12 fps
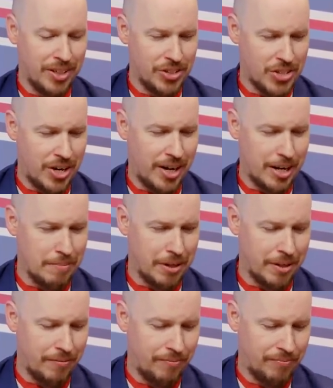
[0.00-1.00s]

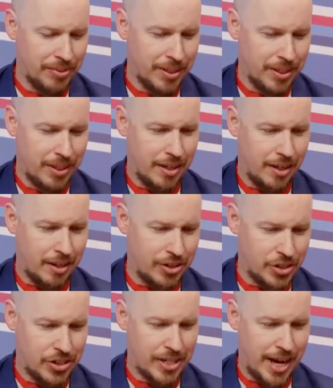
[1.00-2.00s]
Timer. I'm
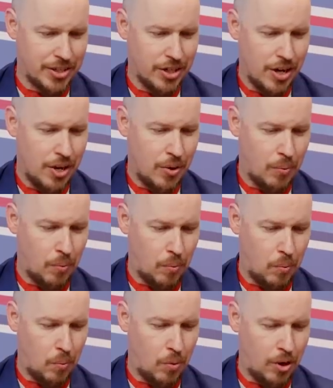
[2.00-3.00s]
gonna set
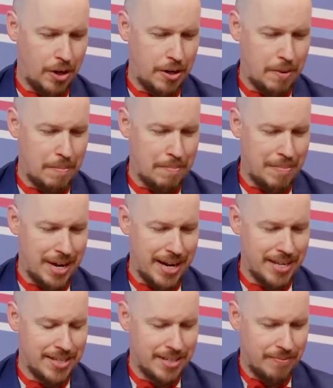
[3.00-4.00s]
1
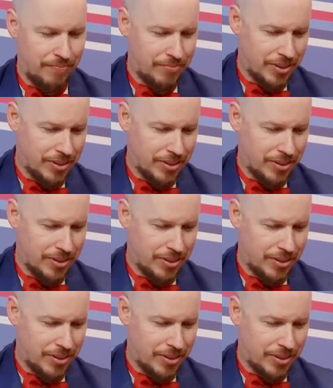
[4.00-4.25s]
minute.